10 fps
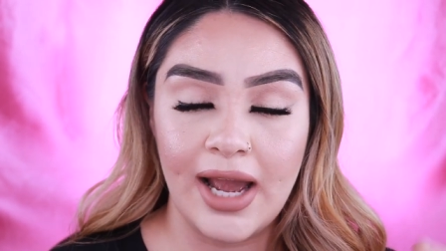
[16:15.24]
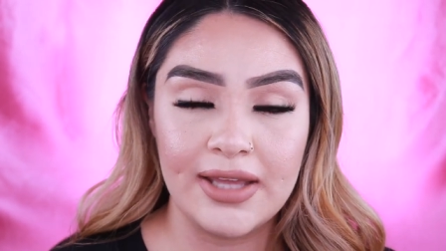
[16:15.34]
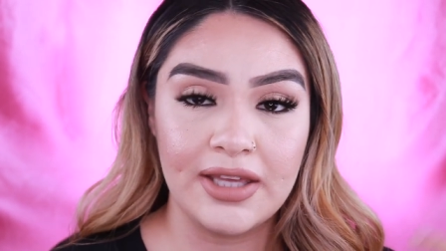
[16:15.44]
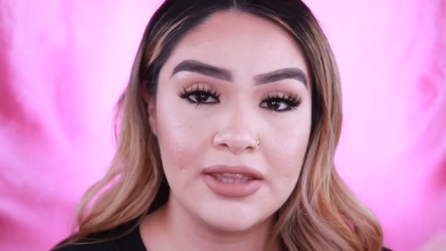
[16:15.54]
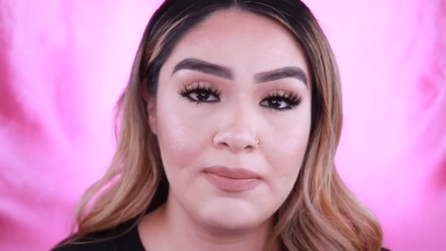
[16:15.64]

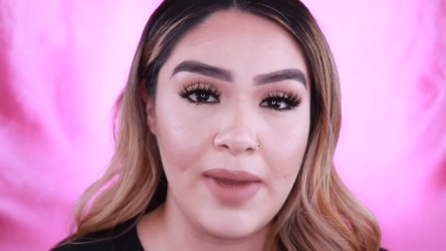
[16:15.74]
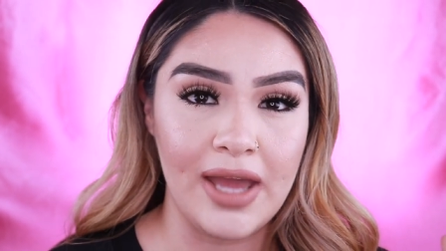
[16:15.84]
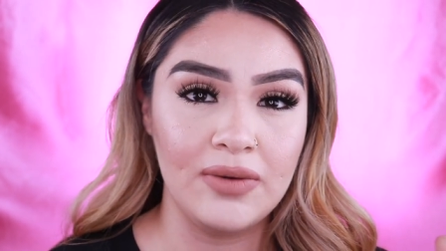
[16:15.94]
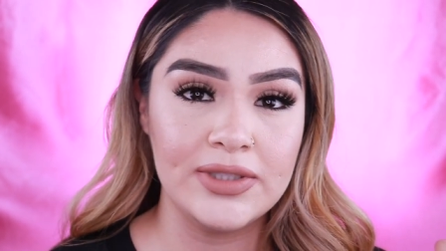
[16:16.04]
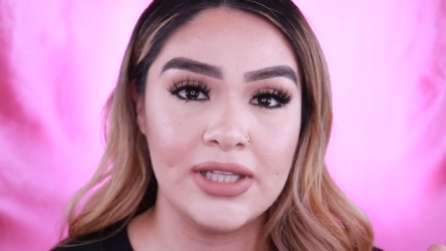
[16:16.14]
I thought the
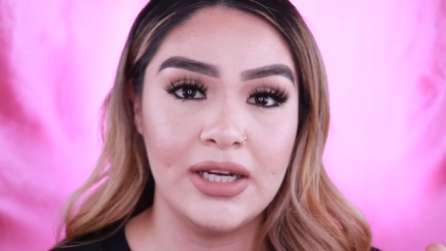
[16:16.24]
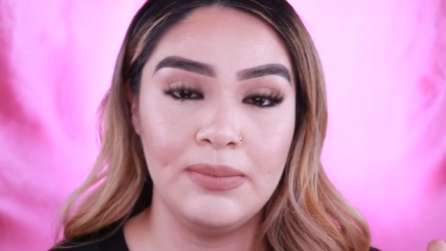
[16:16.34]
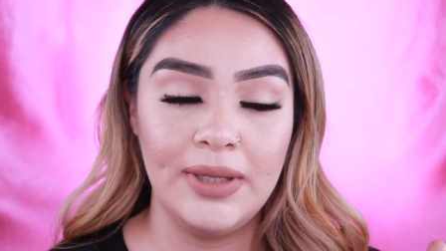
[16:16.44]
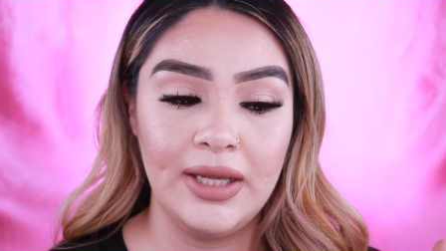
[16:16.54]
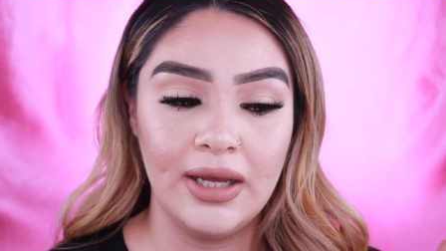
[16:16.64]
band was going to
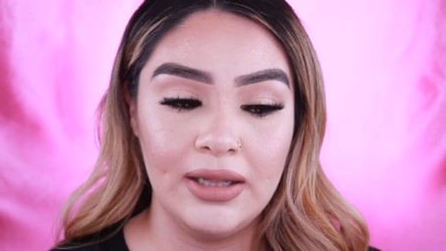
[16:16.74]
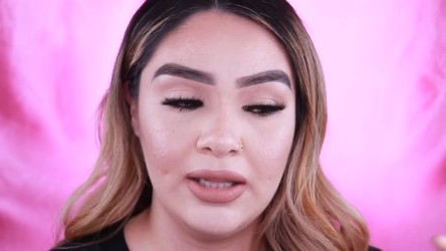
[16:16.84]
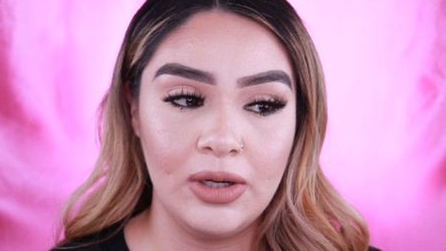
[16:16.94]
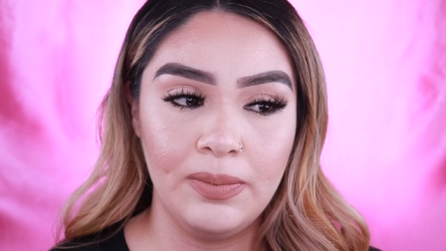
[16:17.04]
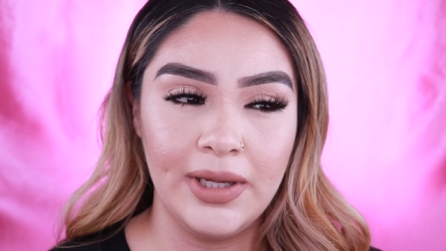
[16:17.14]
be a
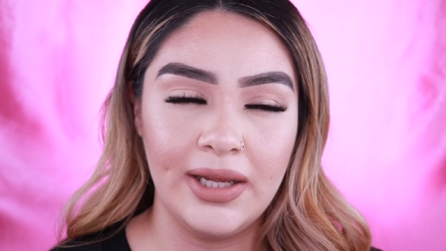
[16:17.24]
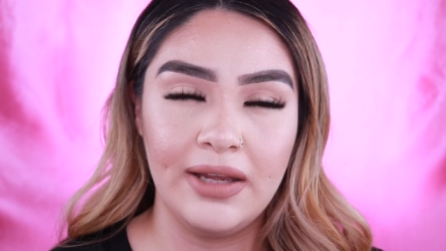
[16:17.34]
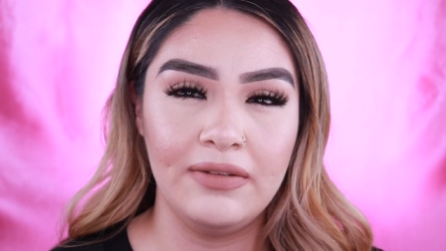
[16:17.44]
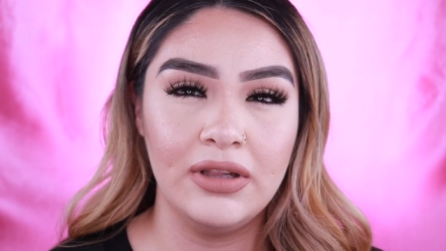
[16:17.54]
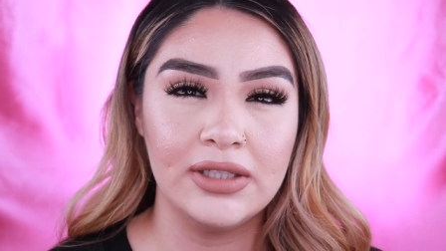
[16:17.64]
little bit,
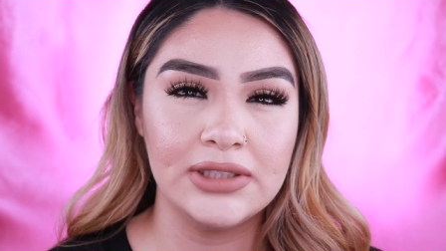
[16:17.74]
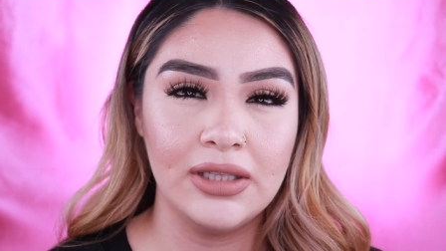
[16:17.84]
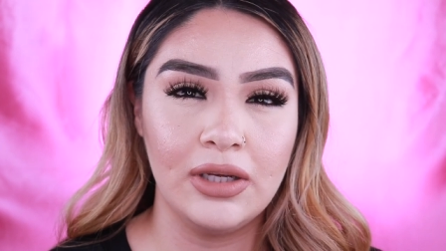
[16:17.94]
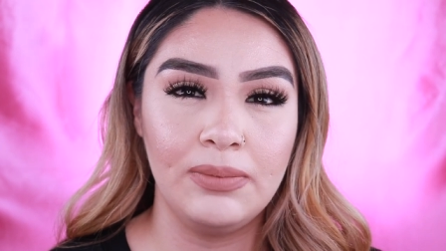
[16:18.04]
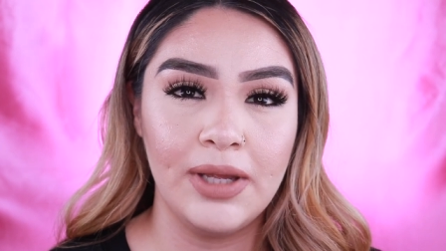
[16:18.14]
it looked a
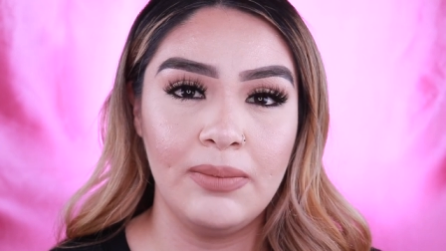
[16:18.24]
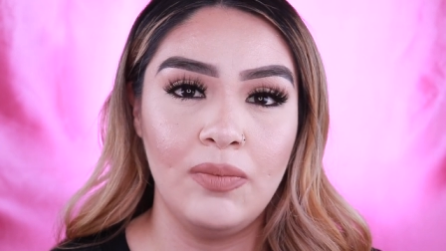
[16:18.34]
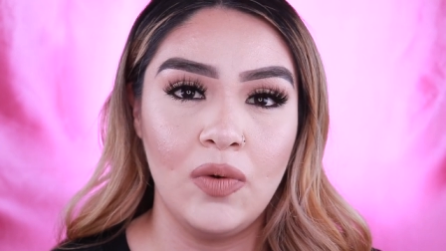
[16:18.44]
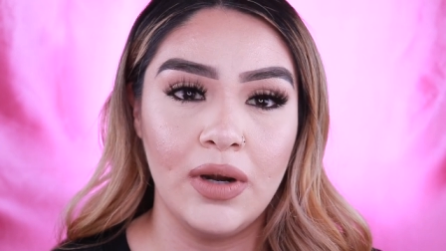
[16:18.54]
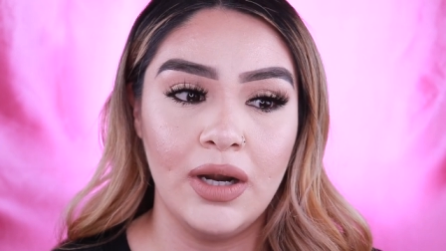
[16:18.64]
little bit
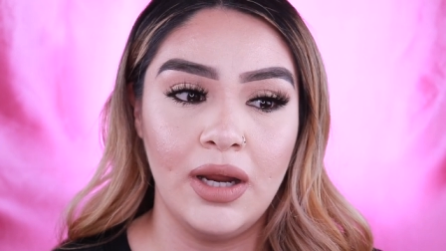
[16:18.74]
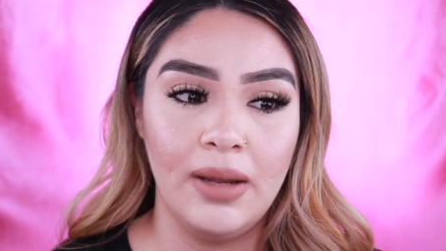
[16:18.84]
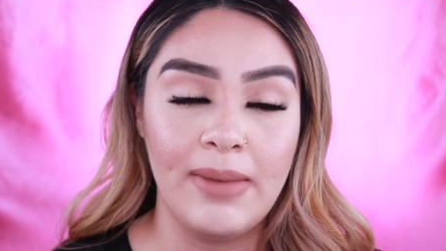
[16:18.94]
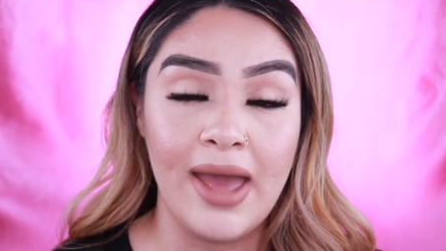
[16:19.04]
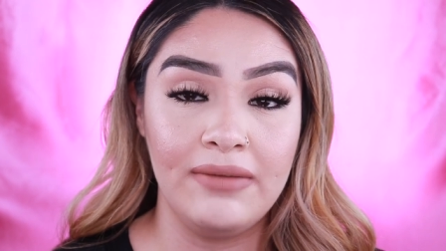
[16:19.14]
more
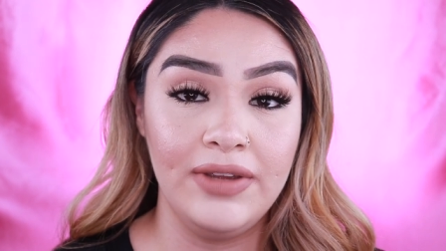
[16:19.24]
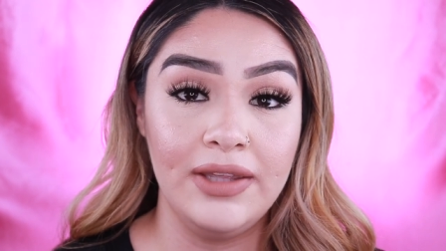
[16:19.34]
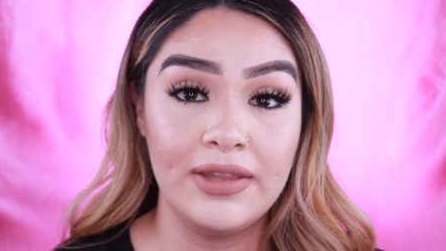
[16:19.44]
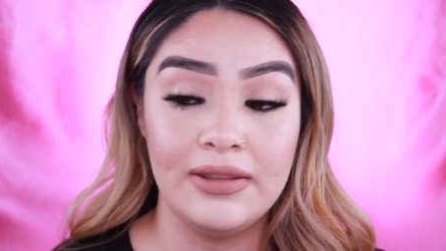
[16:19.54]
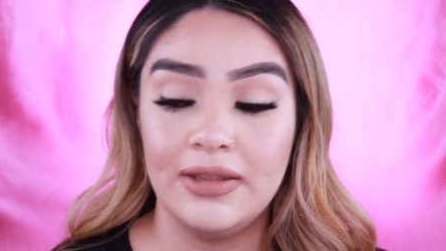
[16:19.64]
um,
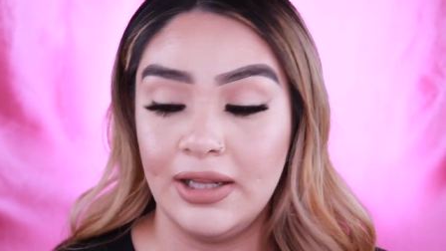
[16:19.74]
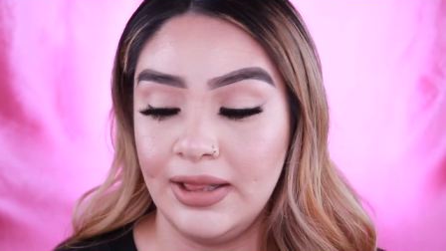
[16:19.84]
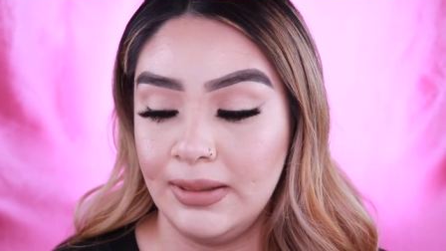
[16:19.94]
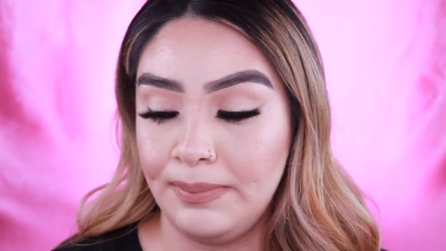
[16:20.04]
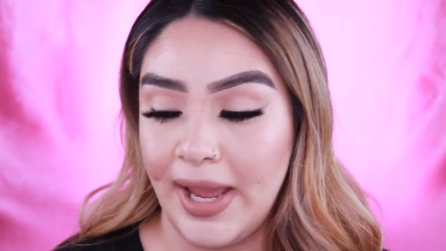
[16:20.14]
heavy than
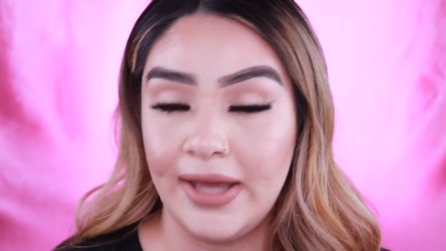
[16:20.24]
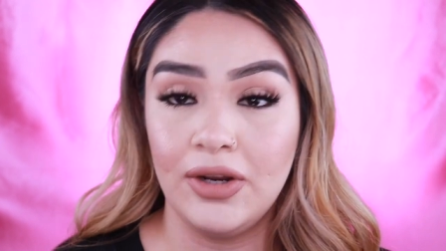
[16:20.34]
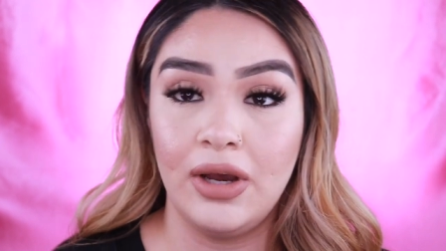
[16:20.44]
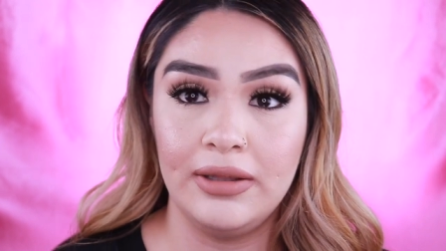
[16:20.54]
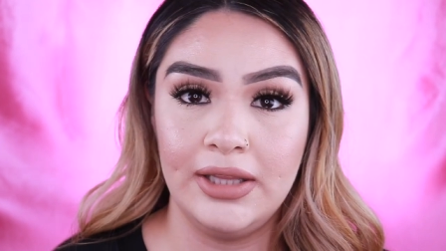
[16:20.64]
the band
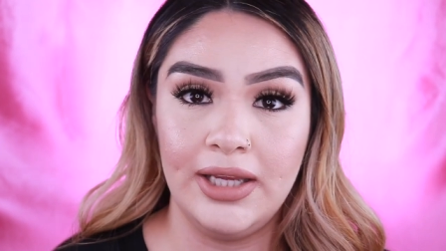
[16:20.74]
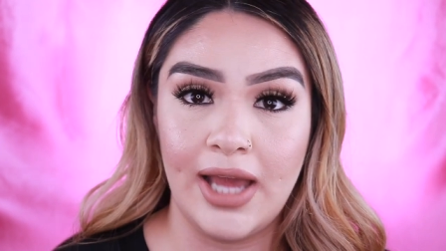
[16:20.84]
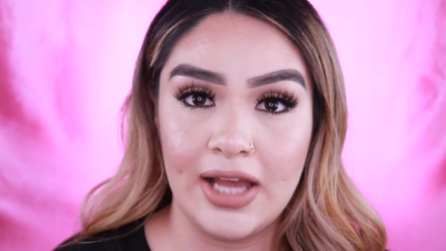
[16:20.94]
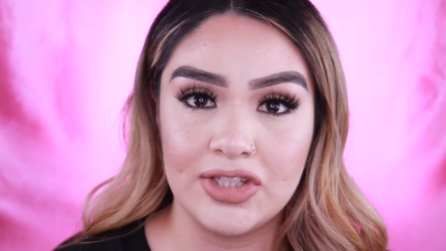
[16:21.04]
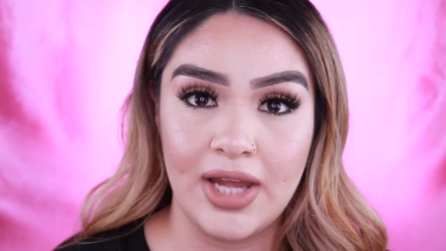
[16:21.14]
on the
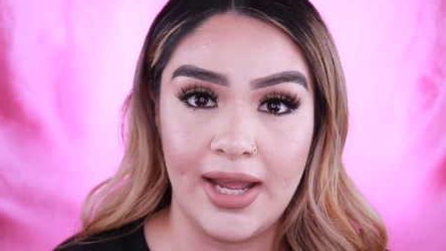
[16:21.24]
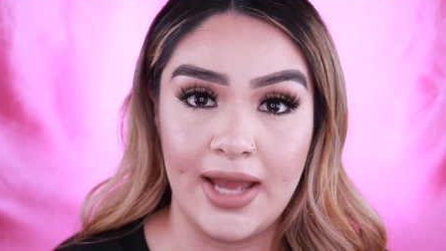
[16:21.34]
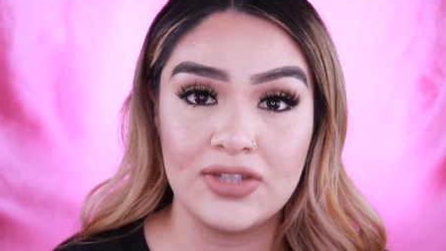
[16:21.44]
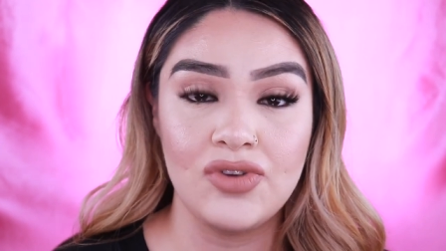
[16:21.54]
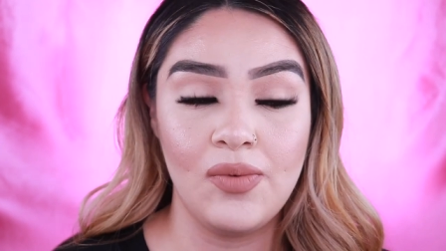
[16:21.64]
hashtag
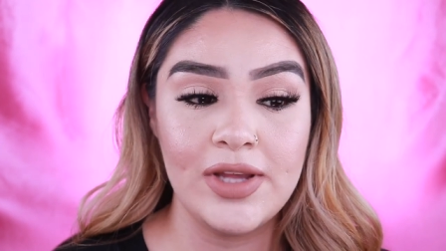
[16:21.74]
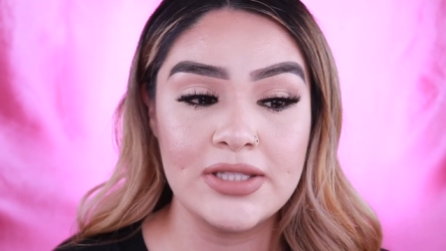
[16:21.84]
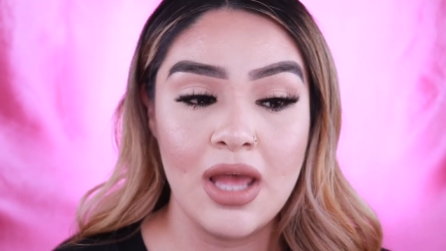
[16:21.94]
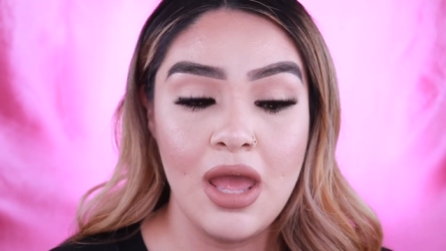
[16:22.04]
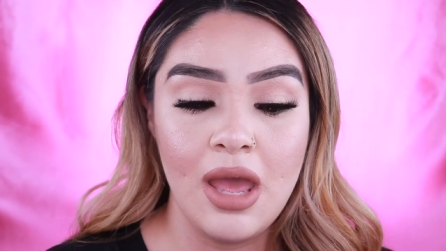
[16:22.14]
extra ones,